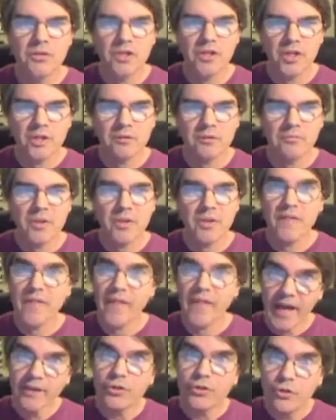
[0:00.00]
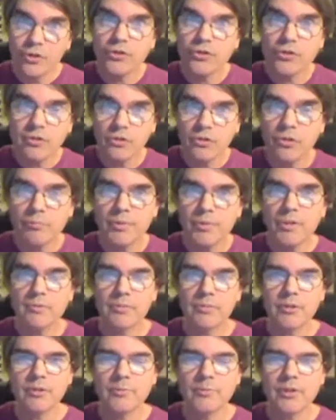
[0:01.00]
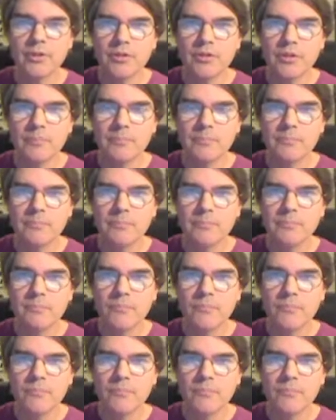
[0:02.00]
Then that could still be a pyramid scheme.